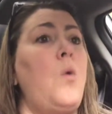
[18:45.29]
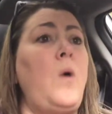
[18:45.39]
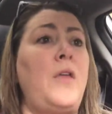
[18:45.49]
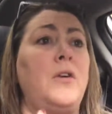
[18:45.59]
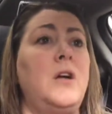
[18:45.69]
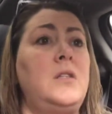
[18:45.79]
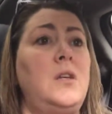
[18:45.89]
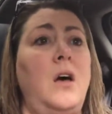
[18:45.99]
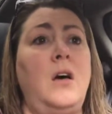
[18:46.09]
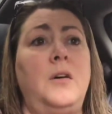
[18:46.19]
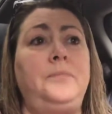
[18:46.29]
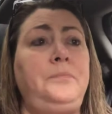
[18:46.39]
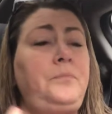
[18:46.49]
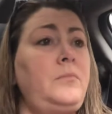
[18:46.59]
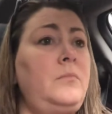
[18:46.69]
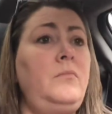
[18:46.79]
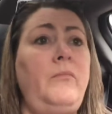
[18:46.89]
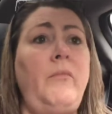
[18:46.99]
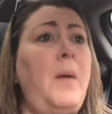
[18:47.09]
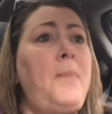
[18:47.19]
whether it's a
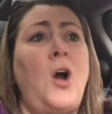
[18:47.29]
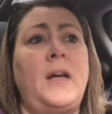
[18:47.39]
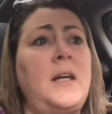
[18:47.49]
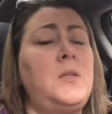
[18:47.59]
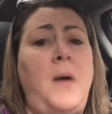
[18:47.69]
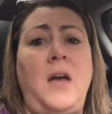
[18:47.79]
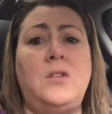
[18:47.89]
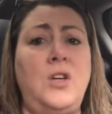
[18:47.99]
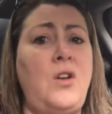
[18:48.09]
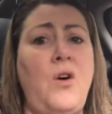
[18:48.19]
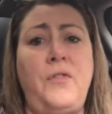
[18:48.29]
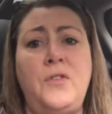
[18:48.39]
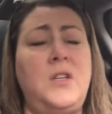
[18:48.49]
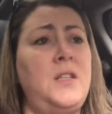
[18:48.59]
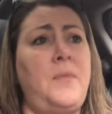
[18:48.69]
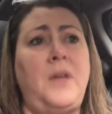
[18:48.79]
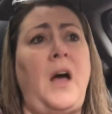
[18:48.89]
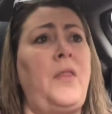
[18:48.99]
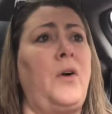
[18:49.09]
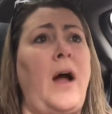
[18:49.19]
parking space. You know, if you see something
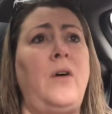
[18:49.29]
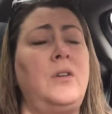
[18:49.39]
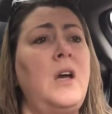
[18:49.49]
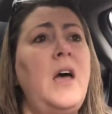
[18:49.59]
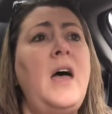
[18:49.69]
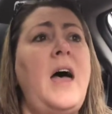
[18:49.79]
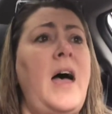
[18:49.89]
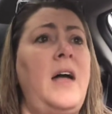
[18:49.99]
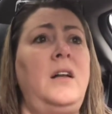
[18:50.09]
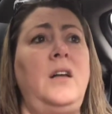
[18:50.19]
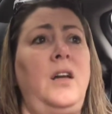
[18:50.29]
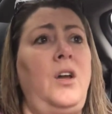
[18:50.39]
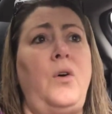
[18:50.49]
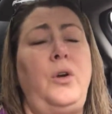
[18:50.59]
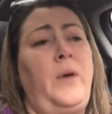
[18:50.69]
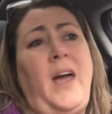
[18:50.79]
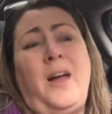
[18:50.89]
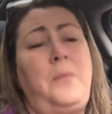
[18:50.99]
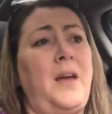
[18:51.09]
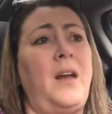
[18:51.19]
on the ground and, you know, you
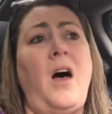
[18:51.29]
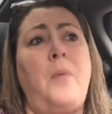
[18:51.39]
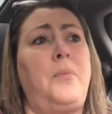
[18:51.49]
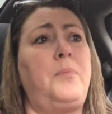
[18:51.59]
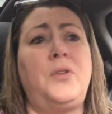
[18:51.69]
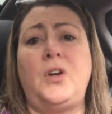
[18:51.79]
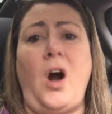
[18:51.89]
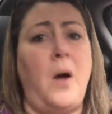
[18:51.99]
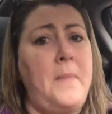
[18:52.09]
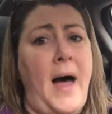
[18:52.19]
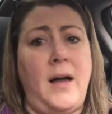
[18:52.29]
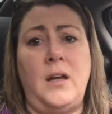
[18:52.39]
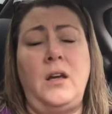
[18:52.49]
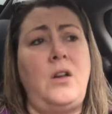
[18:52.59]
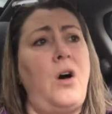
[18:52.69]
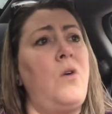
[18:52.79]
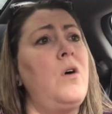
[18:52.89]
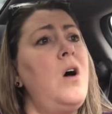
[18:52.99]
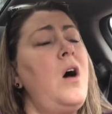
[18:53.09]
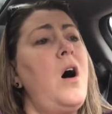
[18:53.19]
can pick it up, put the cart back, you know,
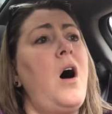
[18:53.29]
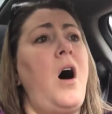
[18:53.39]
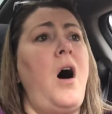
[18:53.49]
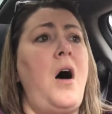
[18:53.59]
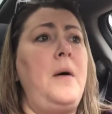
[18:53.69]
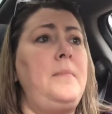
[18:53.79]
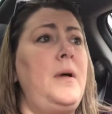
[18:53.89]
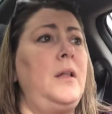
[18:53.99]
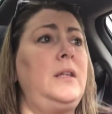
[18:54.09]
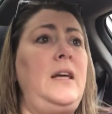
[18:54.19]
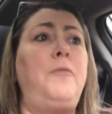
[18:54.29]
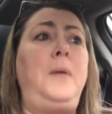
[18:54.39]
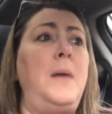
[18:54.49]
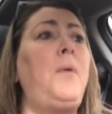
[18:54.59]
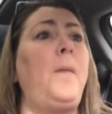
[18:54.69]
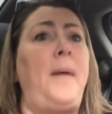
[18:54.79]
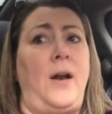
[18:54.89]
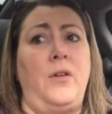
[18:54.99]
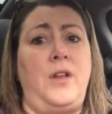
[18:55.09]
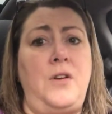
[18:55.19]
leave people
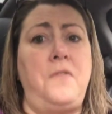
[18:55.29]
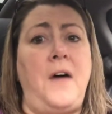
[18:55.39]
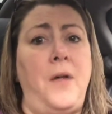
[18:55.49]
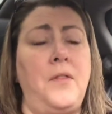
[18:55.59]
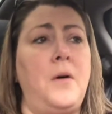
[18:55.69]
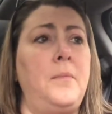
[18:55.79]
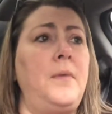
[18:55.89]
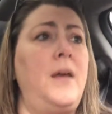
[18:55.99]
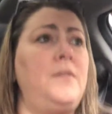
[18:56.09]
better than you found them.